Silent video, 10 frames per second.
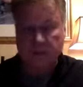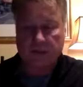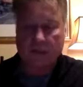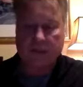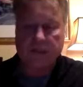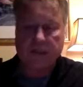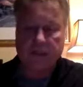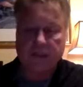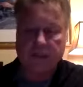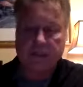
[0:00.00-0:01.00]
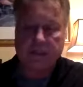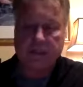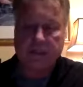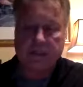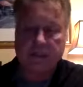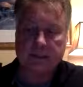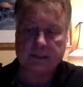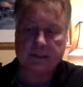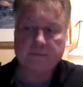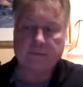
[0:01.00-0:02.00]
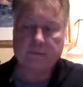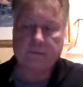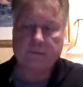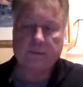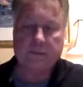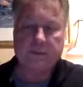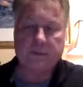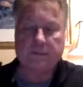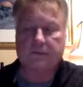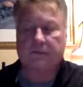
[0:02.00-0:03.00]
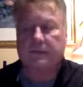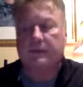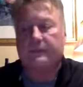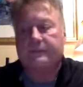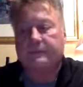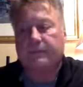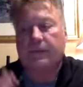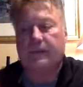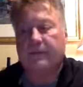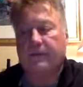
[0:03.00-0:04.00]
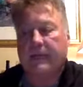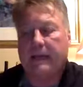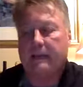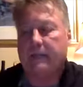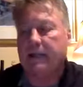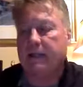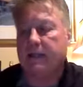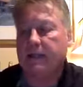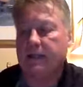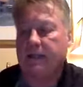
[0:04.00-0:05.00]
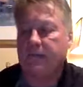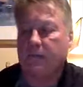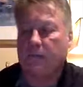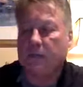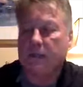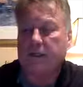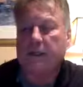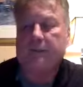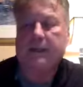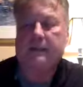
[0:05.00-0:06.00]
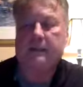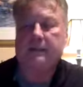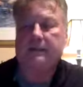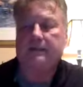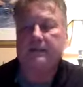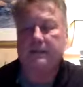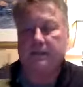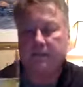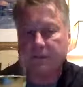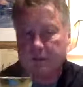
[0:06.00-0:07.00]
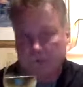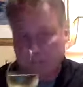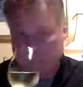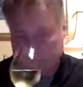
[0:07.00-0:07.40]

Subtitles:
opening up in the glass. I just love the aromas of the Cabernet. And if you want, you go back to the Sauvignon Blanc.